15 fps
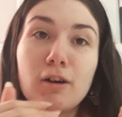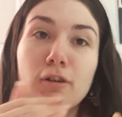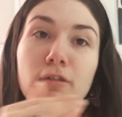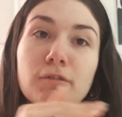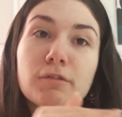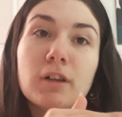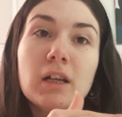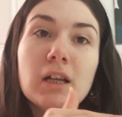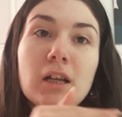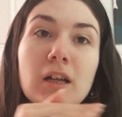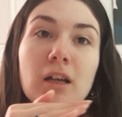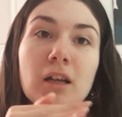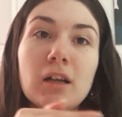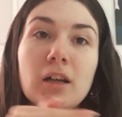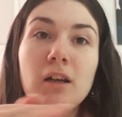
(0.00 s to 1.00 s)
of
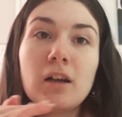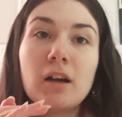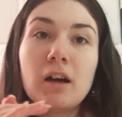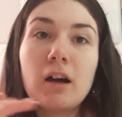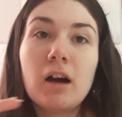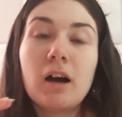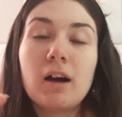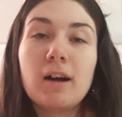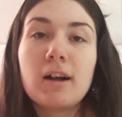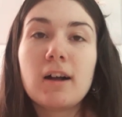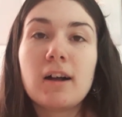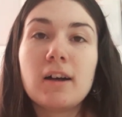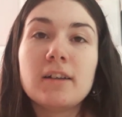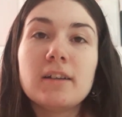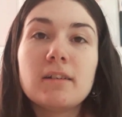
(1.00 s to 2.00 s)

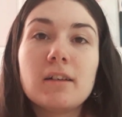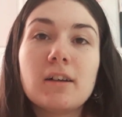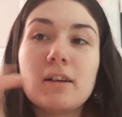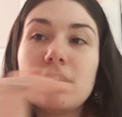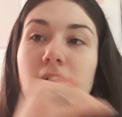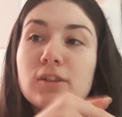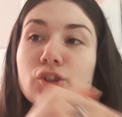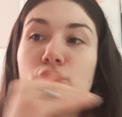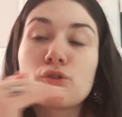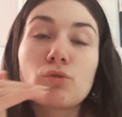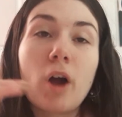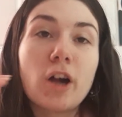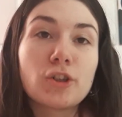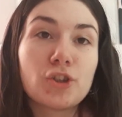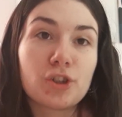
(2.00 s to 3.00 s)
a uh,
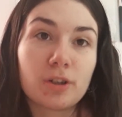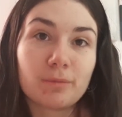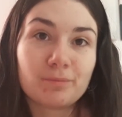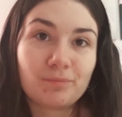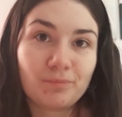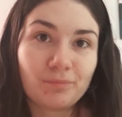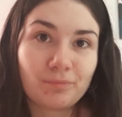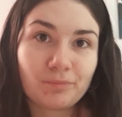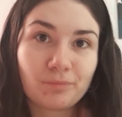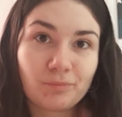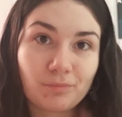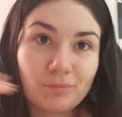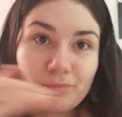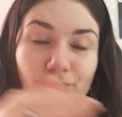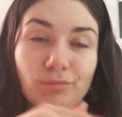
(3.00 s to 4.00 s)
structure
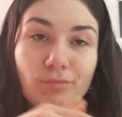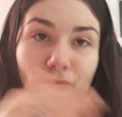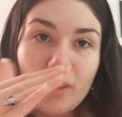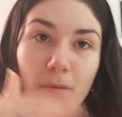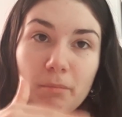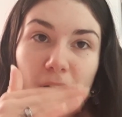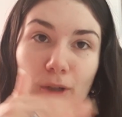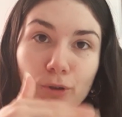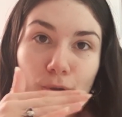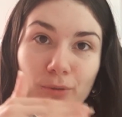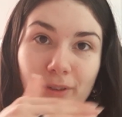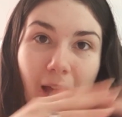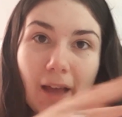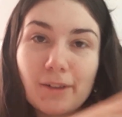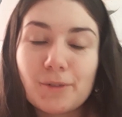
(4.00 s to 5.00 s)
build
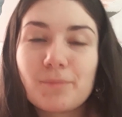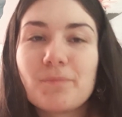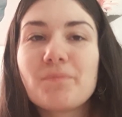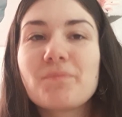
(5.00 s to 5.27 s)
on that